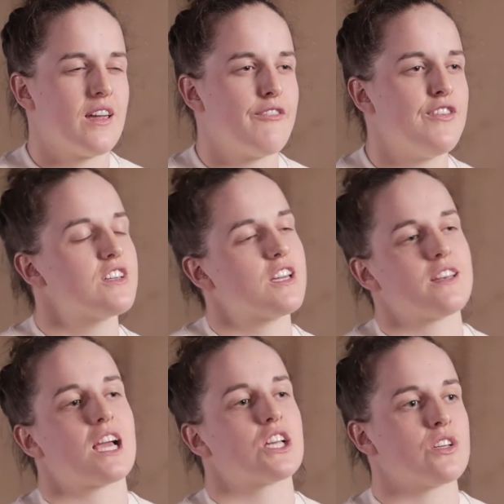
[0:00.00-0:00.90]
feel a
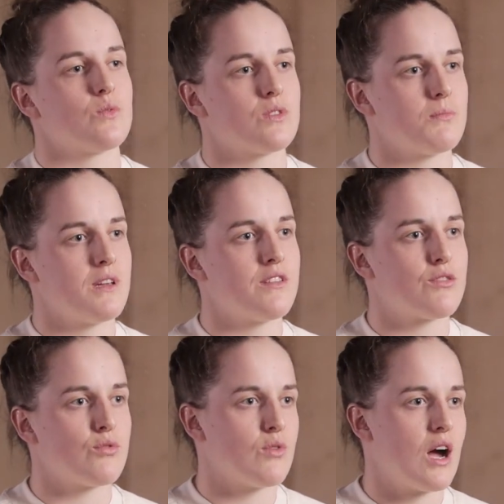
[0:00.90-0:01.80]
connection with me
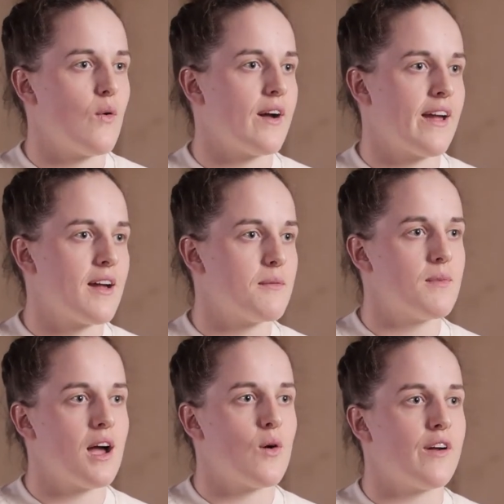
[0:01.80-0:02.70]
through how I
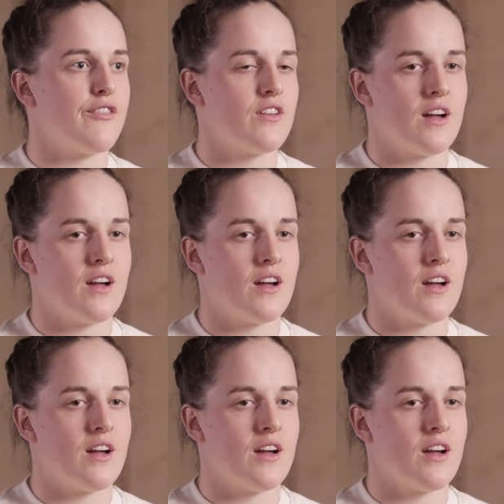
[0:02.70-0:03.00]
am, how I,